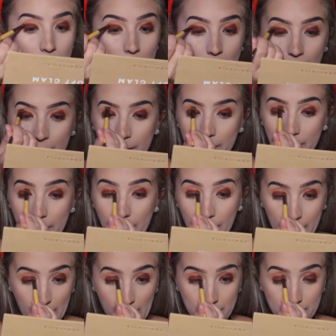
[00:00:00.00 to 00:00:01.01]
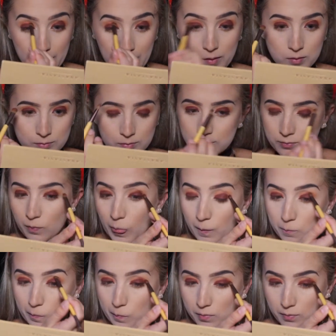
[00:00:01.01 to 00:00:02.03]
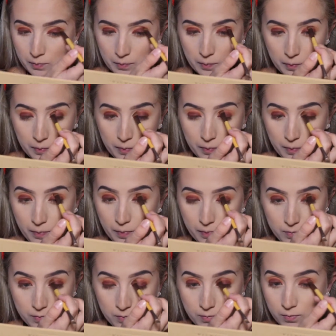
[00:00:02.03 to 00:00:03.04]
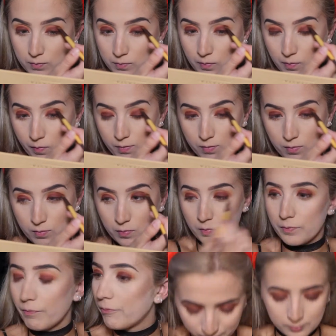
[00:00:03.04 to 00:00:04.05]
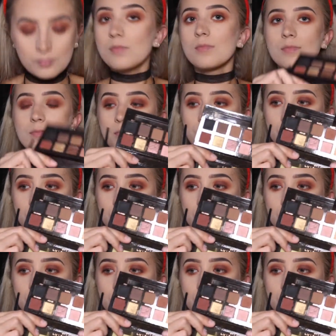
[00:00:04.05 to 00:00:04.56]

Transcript: this look is like a total failure, but kind of looks cute at the end, so I was like,